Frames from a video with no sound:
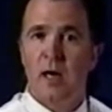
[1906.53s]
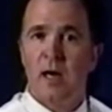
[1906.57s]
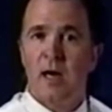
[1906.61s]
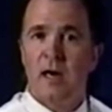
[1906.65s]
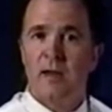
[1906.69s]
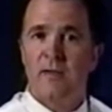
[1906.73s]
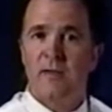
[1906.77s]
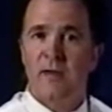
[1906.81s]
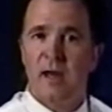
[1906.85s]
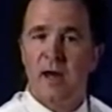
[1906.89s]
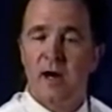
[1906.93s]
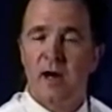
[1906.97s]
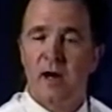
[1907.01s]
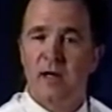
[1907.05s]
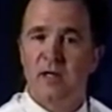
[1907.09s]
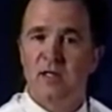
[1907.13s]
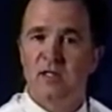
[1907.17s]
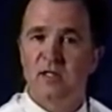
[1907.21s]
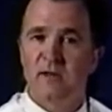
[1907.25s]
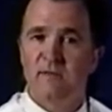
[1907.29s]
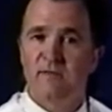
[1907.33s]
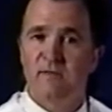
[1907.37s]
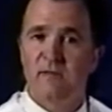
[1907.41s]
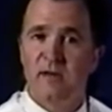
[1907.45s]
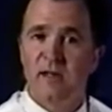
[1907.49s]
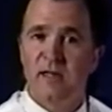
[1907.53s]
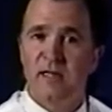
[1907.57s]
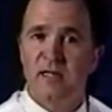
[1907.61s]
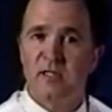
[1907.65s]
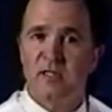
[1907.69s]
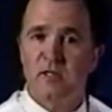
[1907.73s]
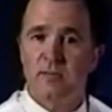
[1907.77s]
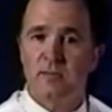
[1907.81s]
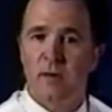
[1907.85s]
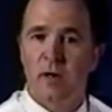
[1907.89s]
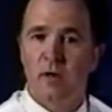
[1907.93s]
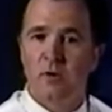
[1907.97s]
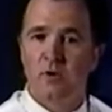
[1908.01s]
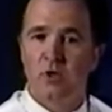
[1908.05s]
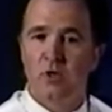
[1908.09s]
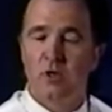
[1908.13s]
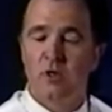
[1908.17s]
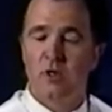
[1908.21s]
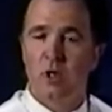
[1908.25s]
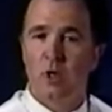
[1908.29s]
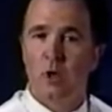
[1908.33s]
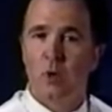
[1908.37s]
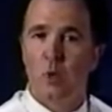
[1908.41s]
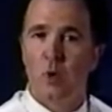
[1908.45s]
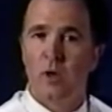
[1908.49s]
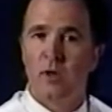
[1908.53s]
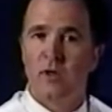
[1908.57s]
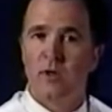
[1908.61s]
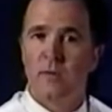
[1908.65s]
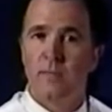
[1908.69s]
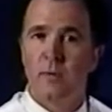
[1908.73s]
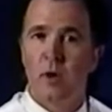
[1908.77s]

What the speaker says: and the areas of least motion are where the